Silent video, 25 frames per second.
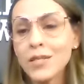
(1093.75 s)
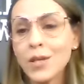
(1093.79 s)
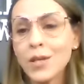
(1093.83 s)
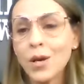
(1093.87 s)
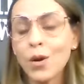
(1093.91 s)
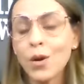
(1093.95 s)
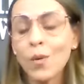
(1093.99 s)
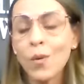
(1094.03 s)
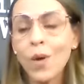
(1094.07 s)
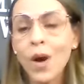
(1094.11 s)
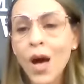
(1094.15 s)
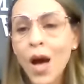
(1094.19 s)

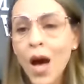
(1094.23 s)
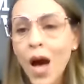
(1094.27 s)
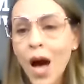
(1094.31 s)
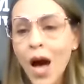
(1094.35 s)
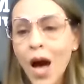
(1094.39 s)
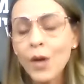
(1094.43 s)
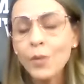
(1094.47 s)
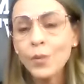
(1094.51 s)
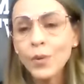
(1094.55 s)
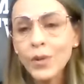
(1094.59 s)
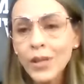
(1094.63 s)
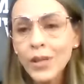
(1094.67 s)
So
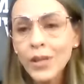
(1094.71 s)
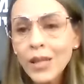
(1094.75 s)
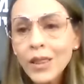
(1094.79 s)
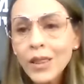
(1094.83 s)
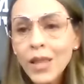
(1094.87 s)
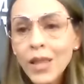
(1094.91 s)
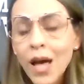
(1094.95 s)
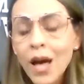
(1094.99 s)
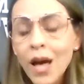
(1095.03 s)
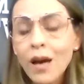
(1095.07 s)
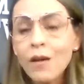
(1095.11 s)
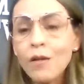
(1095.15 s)
I really
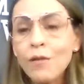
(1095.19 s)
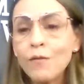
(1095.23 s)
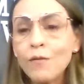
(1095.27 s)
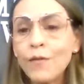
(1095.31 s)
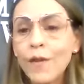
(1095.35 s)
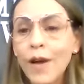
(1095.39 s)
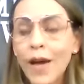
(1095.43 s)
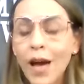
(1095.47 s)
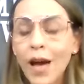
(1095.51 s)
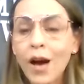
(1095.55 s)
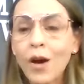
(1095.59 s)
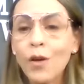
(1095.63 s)
love
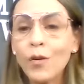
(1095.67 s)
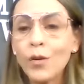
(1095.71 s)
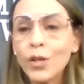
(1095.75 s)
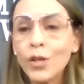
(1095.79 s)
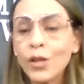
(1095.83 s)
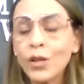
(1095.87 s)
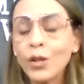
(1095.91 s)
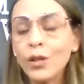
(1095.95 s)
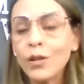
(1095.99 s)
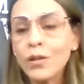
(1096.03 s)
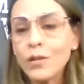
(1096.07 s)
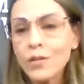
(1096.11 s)
how
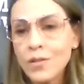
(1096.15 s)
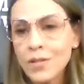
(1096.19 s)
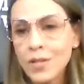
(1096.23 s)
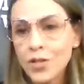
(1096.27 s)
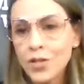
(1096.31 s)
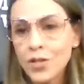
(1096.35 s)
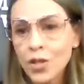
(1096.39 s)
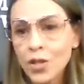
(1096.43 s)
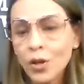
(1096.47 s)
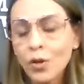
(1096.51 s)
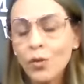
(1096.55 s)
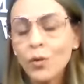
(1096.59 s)
you're
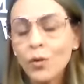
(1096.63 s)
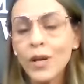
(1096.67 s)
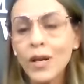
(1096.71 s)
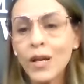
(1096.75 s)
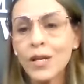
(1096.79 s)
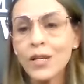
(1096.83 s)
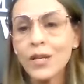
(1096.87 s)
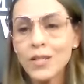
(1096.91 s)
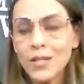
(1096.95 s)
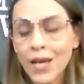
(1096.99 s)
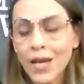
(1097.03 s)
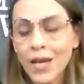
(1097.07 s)
such a
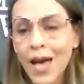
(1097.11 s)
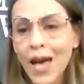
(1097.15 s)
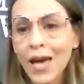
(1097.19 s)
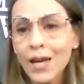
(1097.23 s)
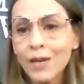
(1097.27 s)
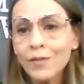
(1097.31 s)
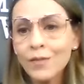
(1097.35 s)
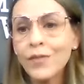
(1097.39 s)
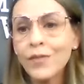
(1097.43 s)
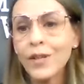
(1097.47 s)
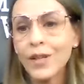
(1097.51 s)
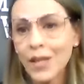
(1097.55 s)
great
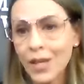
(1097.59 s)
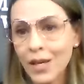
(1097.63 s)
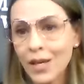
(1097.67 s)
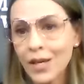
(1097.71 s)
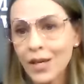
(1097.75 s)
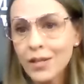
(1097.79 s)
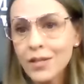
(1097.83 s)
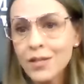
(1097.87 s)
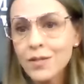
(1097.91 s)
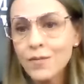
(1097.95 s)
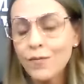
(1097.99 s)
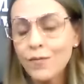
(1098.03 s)

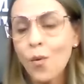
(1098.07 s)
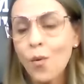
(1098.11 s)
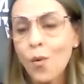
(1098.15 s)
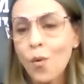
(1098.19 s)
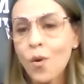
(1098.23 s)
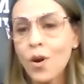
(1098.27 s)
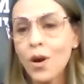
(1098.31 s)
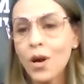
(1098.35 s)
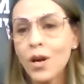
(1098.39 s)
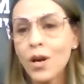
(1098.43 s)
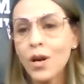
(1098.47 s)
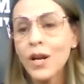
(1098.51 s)
advocate
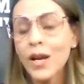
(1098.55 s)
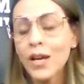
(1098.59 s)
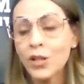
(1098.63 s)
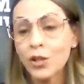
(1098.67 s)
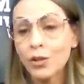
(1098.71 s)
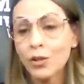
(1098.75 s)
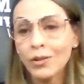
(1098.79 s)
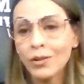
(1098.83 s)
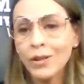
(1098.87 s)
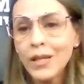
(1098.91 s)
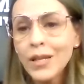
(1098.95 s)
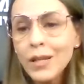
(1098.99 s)
for, and
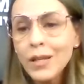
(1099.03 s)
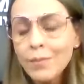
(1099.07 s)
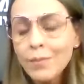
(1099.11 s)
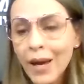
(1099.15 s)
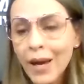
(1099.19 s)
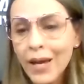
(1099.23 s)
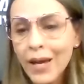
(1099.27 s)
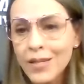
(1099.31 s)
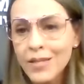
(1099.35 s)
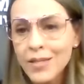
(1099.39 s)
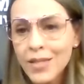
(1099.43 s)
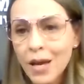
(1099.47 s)
you're leading
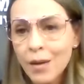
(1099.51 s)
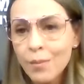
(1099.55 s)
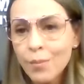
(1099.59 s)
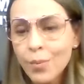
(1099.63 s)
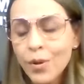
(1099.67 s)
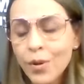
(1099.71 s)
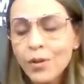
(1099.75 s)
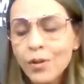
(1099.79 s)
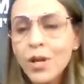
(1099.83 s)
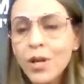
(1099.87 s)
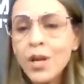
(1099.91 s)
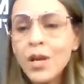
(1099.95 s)
by
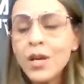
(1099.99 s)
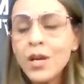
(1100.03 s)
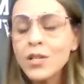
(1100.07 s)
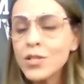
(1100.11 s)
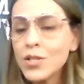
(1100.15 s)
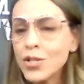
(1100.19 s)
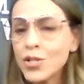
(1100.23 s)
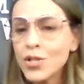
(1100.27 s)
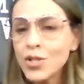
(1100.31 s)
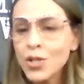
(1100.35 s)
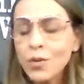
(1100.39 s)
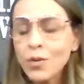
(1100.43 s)
example
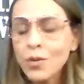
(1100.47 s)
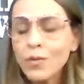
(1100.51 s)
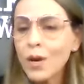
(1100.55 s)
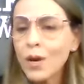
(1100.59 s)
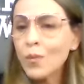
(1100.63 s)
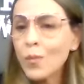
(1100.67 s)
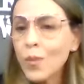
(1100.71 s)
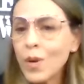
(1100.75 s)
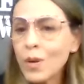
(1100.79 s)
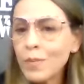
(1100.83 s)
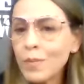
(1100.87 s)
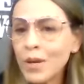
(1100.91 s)
to show
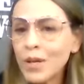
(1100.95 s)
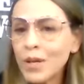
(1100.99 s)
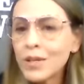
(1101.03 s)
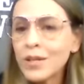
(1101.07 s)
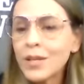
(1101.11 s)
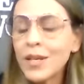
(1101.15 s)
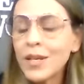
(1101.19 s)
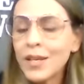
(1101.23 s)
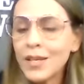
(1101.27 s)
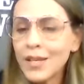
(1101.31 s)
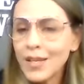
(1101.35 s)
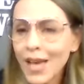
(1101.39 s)
that women,
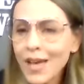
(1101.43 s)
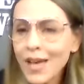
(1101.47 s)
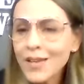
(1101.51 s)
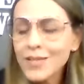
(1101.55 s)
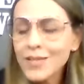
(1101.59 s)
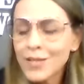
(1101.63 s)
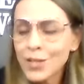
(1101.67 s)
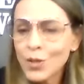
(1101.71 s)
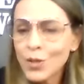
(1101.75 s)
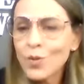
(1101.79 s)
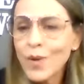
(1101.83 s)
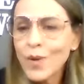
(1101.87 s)

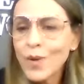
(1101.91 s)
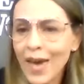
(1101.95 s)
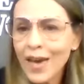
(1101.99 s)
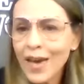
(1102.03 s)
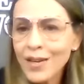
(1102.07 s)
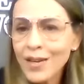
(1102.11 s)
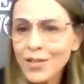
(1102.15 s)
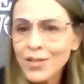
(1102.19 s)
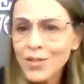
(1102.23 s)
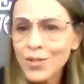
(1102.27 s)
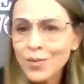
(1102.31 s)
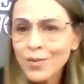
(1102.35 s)
yes, you
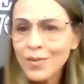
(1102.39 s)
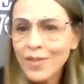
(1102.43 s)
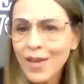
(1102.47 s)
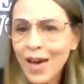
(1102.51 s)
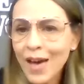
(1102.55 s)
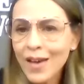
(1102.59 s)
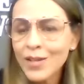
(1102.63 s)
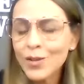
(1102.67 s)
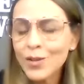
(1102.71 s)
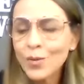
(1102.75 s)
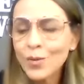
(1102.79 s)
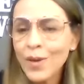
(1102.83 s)
can do
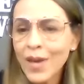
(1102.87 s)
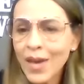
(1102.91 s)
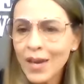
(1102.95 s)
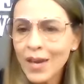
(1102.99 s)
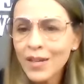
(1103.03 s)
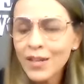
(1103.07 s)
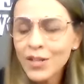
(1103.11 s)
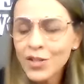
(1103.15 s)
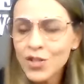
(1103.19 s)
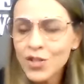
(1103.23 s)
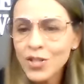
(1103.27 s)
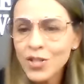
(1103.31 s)
that. You
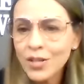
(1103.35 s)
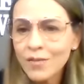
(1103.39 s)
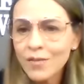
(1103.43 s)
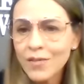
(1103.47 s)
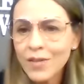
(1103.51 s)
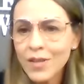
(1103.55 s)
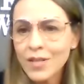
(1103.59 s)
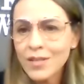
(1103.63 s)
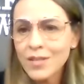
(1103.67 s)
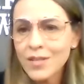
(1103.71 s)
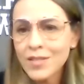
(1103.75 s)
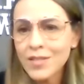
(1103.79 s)
can achieve
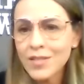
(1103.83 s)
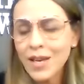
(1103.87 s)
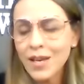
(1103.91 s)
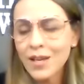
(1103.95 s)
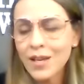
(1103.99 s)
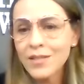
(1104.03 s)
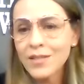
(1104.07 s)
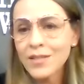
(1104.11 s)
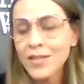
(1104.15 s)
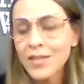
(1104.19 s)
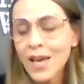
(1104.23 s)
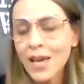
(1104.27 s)
these
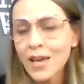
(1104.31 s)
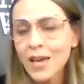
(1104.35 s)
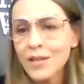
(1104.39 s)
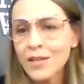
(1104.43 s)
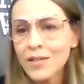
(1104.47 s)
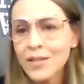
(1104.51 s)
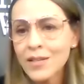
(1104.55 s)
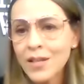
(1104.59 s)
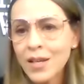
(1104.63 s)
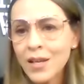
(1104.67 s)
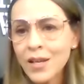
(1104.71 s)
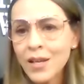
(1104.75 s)
things
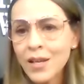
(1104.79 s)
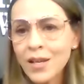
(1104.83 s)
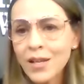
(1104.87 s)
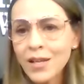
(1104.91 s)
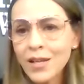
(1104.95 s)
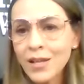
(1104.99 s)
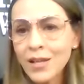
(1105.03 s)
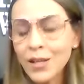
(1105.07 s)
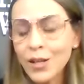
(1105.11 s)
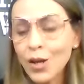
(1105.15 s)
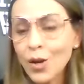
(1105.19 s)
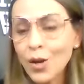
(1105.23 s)
and,
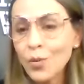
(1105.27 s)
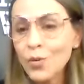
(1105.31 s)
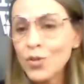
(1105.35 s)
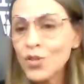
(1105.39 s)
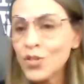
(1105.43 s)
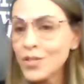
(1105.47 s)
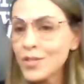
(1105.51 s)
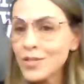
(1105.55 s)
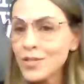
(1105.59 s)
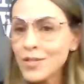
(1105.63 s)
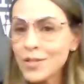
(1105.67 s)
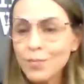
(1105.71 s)
you know,
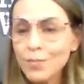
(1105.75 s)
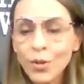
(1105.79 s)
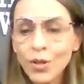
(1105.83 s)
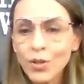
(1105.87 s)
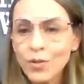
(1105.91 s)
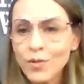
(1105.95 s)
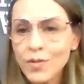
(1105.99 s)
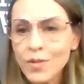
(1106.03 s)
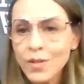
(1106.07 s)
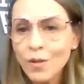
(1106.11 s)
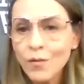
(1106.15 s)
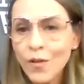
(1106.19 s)
just put
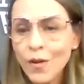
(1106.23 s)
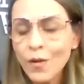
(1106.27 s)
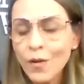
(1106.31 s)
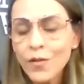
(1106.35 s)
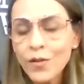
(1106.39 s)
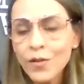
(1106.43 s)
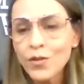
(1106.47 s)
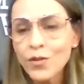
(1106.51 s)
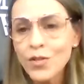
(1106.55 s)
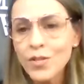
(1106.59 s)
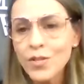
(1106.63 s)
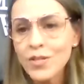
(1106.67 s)
yourself out
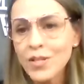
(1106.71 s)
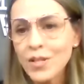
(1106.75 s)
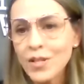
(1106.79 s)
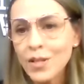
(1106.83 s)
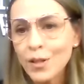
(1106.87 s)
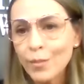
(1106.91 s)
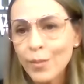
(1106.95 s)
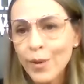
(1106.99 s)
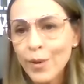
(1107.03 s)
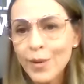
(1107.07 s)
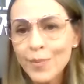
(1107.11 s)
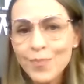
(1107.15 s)
there just a
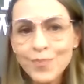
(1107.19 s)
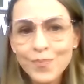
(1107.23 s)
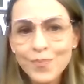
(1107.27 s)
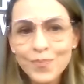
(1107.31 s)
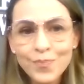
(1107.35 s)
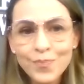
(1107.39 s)
little bit.